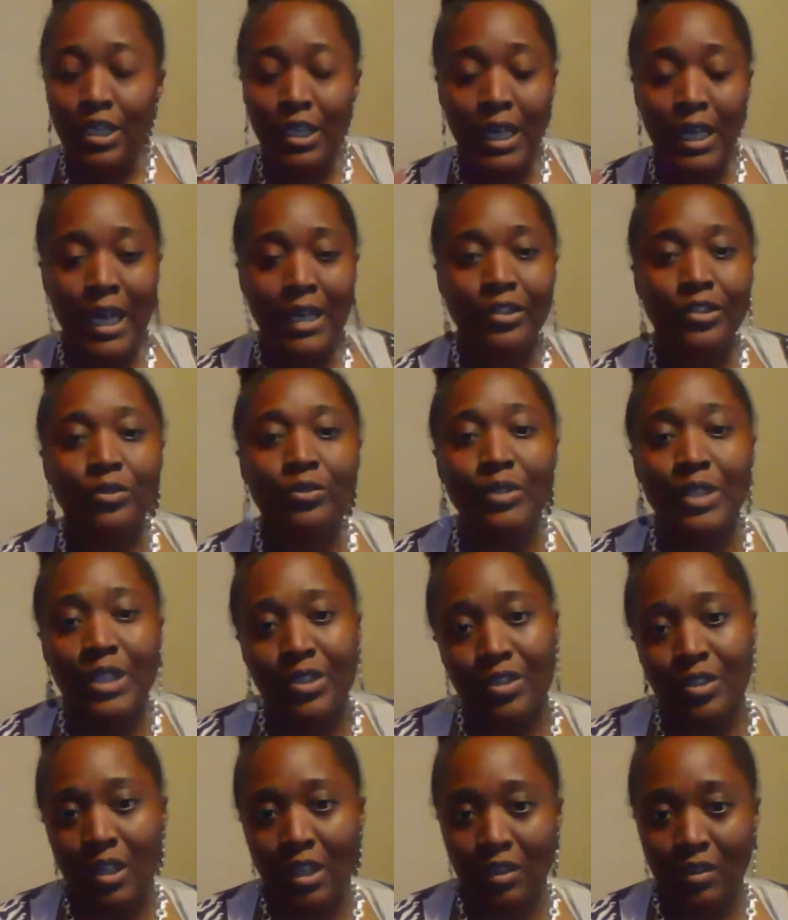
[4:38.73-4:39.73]
you got to do
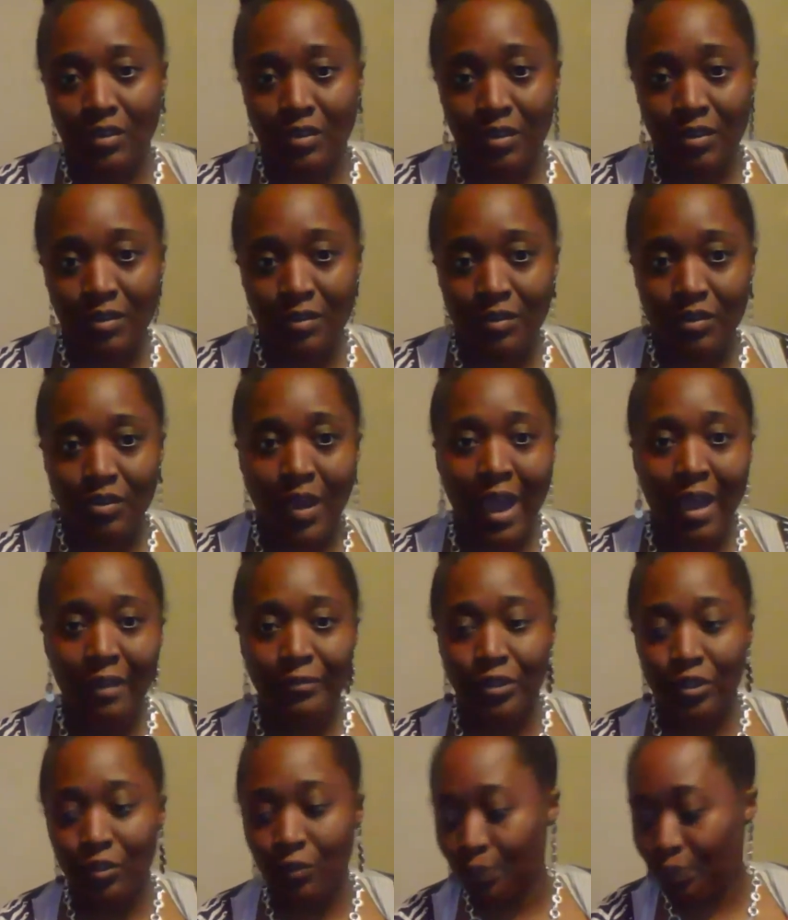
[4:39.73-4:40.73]
these things. You
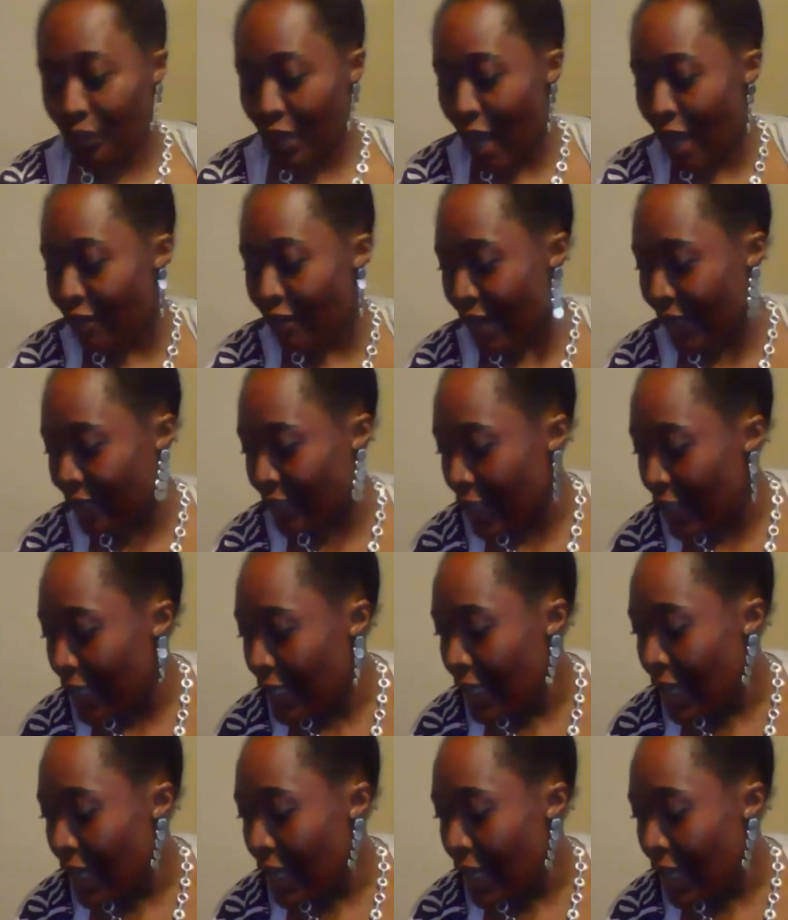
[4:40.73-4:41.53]
have to. All right.